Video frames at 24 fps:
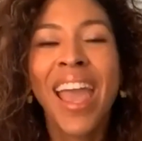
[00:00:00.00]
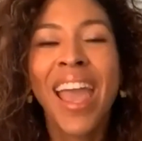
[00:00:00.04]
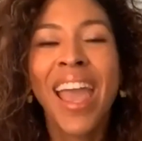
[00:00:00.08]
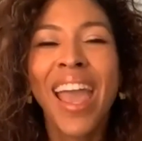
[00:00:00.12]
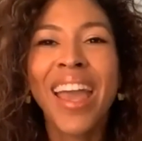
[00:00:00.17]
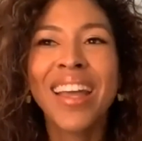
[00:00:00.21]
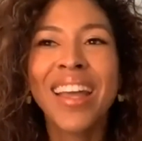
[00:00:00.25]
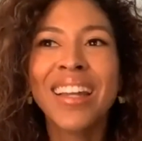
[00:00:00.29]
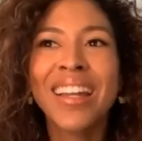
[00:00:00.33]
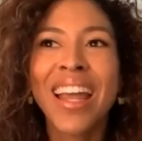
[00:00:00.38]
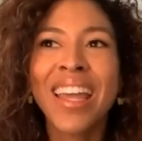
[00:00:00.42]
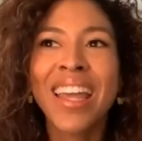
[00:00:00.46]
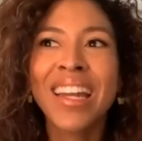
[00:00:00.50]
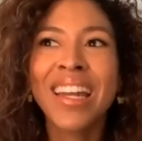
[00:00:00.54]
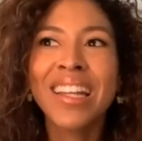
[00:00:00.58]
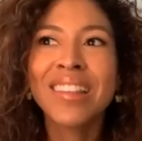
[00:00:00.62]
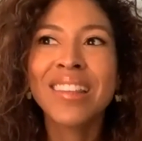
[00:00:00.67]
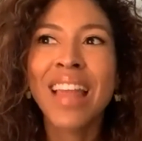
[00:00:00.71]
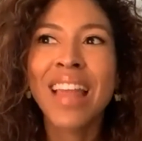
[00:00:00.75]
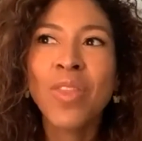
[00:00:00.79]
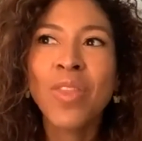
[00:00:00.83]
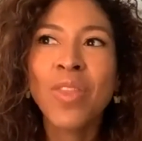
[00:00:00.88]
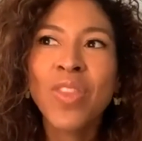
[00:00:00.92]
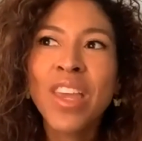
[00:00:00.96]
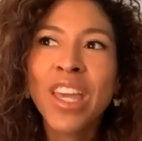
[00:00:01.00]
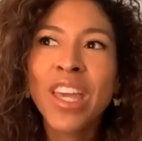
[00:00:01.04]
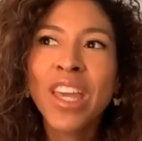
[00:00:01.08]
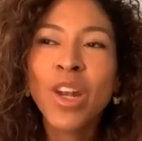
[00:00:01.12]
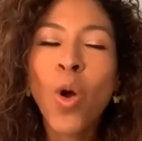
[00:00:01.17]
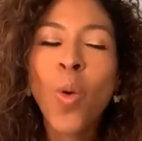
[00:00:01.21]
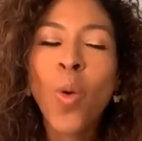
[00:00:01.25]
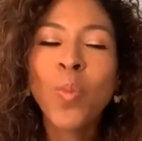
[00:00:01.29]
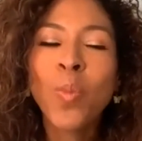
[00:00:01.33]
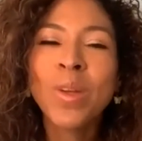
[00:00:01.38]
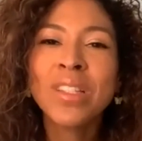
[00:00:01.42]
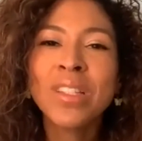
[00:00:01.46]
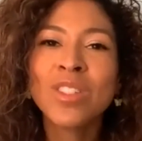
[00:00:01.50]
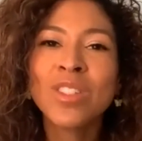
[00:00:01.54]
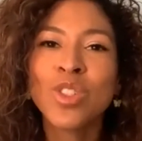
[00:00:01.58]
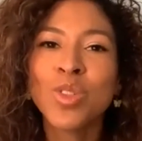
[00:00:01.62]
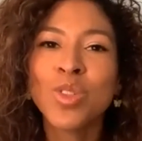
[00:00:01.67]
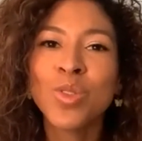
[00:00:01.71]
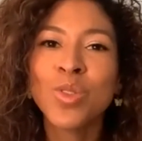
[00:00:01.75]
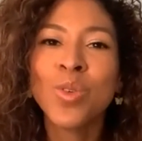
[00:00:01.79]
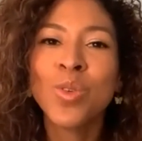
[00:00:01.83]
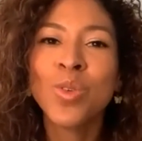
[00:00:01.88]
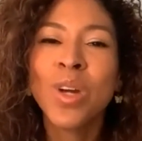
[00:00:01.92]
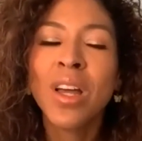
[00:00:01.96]
And I think it opens
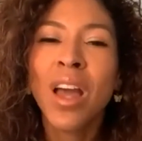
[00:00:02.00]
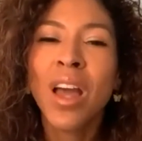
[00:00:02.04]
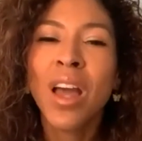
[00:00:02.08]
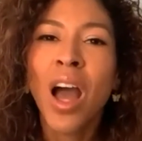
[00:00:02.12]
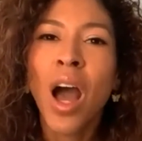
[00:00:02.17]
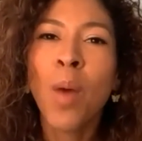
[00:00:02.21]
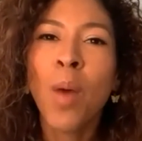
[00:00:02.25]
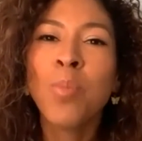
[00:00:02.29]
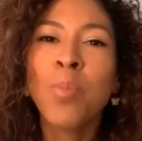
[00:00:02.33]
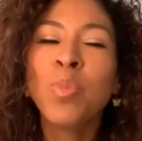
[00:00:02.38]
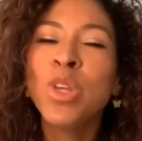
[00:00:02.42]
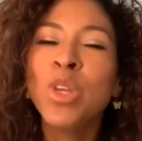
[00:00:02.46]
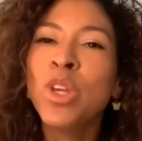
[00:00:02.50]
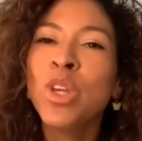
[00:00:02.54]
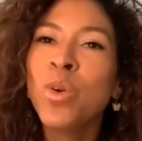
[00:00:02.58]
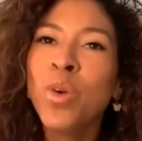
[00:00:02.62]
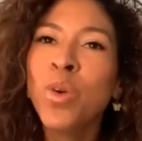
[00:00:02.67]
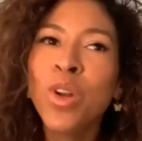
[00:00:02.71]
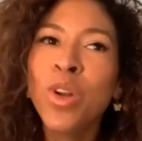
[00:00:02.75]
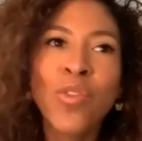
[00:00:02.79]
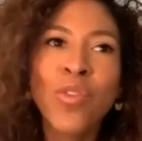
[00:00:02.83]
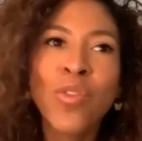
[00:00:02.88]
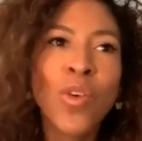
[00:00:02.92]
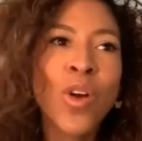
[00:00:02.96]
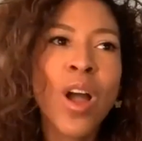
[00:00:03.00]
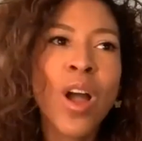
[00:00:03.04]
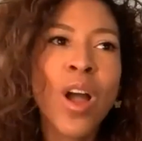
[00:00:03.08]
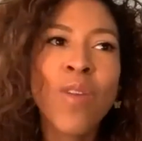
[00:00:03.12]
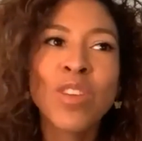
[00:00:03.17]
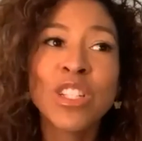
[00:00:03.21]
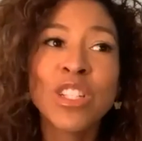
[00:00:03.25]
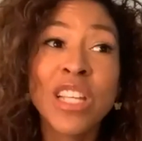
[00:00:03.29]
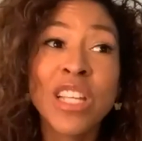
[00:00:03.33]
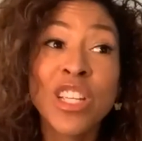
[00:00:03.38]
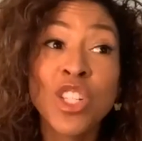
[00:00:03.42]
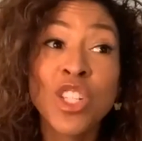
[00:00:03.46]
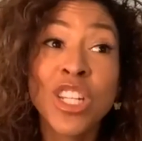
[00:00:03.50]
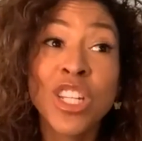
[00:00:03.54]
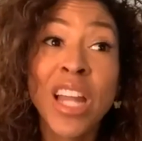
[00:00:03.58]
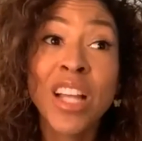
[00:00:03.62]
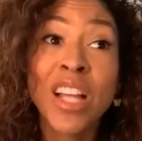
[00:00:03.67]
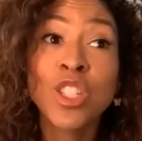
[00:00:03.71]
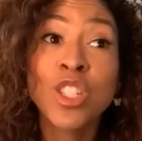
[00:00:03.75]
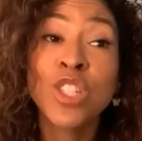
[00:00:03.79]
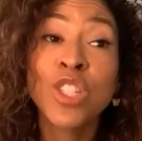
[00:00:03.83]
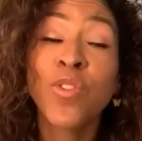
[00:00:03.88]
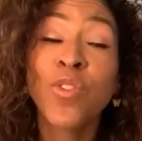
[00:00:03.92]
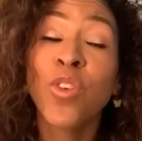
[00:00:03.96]
to a beautiful conversation,
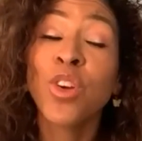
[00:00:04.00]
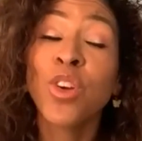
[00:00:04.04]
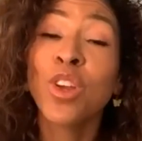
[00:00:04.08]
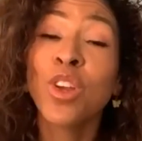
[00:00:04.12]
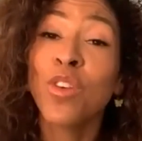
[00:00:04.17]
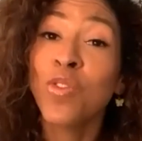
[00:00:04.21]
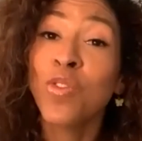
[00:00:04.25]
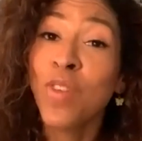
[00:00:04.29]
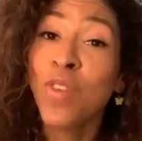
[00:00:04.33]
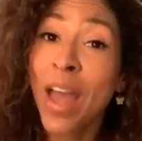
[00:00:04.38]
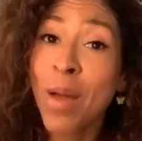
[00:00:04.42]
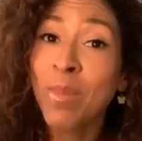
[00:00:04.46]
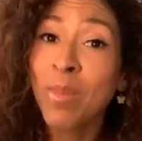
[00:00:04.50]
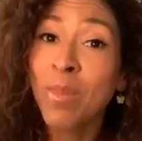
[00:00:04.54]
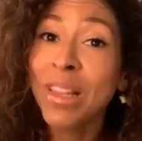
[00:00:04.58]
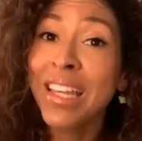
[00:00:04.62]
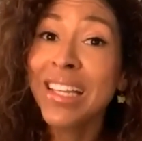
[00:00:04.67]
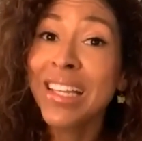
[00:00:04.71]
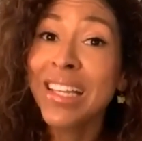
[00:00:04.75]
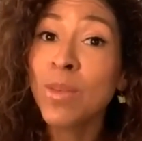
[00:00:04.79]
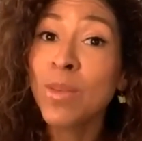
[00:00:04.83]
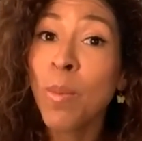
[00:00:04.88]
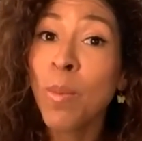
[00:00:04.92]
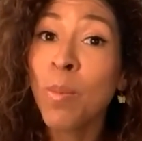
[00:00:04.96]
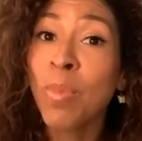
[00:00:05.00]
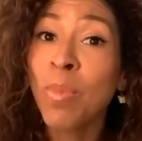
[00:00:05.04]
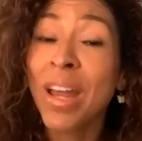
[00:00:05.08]
not just for your families,